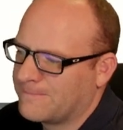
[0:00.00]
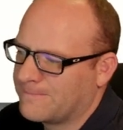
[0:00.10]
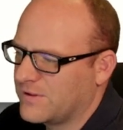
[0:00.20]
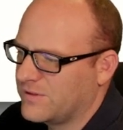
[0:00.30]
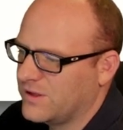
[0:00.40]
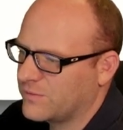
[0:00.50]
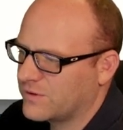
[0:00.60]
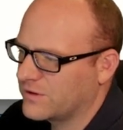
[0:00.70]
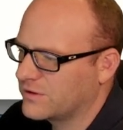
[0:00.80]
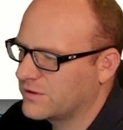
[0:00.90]
I think we're
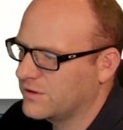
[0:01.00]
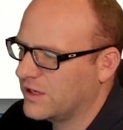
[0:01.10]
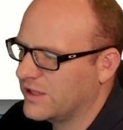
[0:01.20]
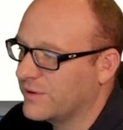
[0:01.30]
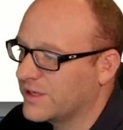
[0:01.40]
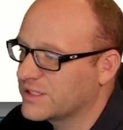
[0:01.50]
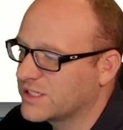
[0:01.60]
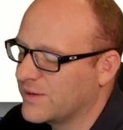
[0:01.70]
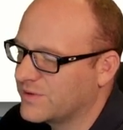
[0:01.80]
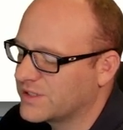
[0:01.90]
good. I think we can
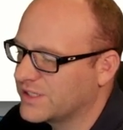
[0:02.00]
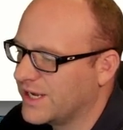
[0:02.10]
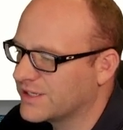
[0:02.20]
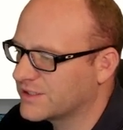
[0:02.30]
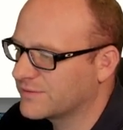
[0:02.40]
skip this test.